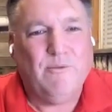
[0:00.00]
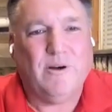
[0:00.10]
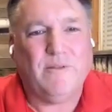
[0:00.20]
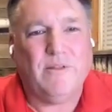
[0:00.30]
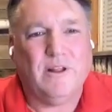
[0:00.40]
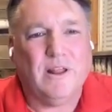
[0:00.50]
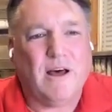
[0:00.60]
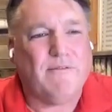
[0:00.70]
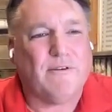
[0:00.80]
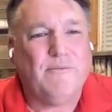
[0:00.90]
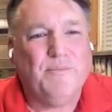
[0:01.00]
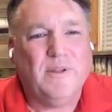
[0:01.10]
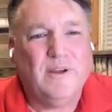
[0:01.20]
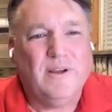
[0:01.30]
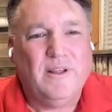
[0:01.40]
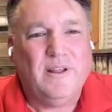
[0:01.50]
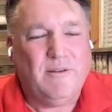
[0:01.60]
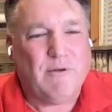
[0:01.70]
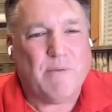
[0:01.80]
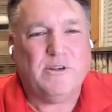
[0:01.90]
Well, the lover,
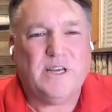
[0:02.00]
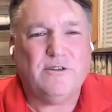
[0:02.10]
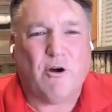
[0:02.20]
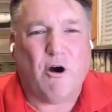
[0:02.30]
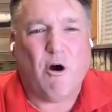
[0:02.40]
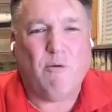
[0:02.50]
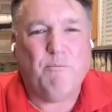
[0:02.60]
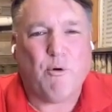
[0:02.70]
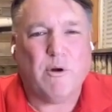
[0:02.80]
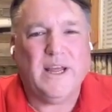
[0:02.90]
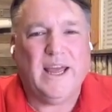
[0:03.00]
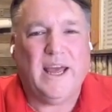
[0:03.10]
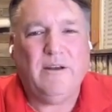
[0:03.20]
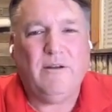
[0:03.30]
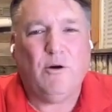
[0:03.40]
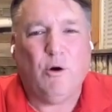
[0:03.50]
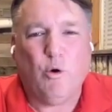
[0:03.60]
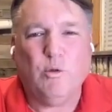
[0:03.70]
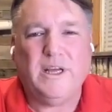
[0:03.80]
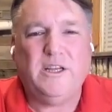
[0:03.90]
it represents all born again,
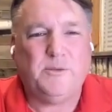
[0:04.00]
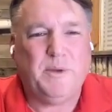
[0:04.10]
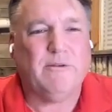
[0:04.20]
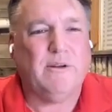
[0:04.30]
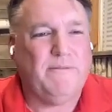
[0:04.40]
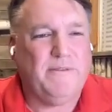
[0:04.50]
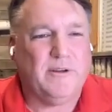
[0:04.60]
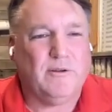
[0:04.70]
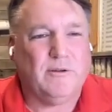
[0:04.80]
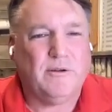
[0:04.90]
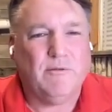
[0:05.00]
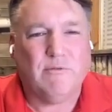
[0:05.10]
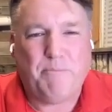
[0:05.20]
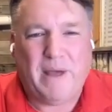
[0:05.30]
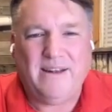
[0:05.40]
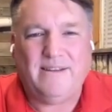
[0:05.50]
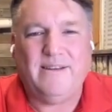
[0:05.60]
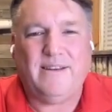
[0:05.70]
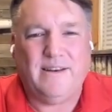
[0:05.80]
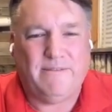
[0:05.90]
Holy Spirit filled,
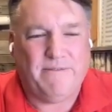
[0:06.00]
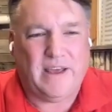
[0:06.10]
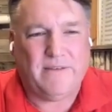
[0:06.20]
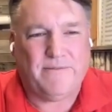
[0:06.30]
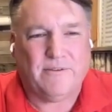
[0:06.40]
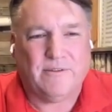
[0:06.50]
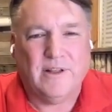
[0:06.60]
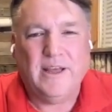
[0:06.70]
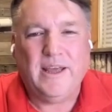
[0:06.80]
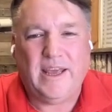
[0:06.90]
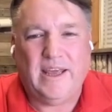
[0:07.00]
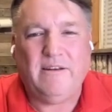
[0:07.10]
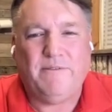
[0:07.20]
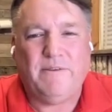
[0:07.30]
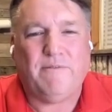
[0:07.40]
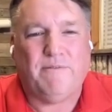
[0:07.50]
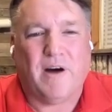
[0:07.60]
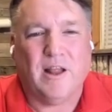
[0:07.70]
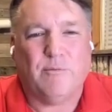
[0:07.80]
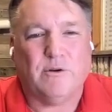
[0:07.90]
repentant, and faithful infant
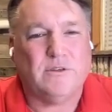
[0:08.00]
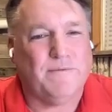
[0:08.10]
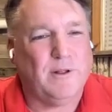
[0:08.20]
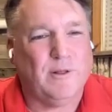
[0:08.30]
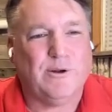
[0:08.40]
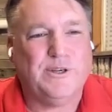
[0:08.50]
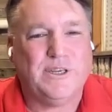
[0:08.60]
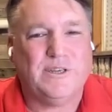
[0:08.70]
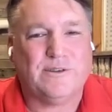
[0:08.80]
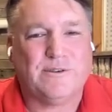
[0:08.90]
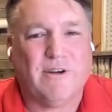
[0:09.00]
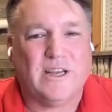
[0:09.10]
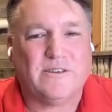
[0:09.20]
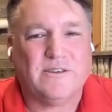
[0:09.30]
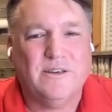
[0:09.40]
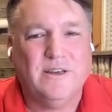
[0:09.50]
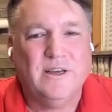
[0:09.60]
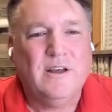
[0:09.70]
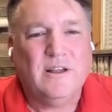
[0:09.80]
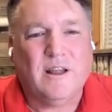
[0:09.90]
followers of the Lord Jesus Christ.
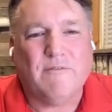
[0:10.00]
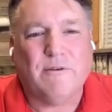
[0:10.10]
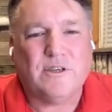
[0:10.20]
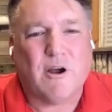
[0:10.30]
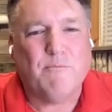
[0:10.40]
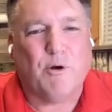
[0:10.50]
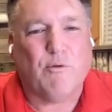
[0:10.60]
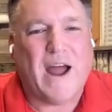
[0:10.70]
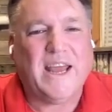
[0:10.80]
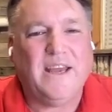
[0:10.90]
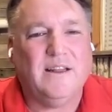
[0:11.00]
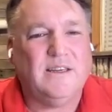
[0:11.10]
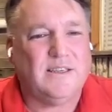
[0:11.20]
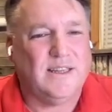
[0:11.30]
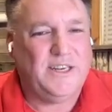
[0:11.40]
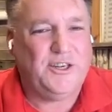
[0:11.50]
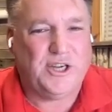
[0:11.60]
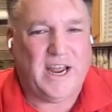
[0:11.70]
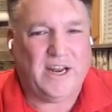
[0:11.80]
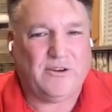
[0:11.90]
Lovers are miraculously
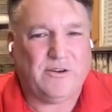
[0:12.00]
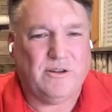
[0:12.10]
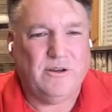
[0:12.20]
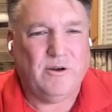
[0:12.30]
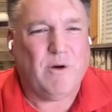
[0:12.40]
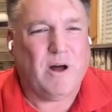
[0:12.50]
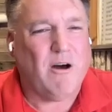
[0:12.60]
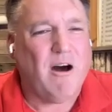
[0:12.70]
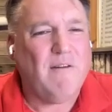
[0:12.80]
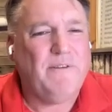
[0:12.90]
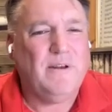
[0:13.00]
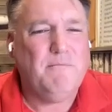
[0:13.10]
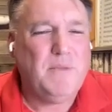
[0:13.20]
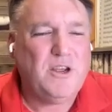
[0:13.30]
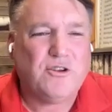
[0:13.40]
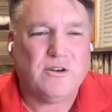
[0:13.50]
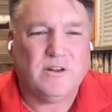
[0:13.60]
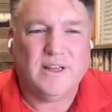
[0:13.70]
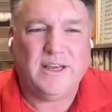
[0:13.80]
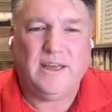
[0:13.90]
changed while often
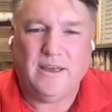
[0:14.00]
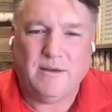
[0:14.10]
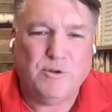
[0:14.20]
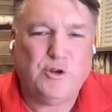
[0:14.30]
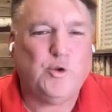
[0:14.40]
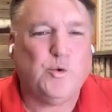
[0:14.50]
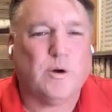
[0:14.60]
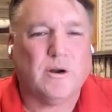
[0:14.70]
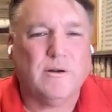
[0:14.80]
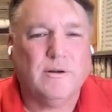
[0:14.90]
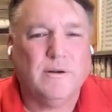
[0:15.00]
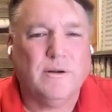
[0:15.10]
missionally immature.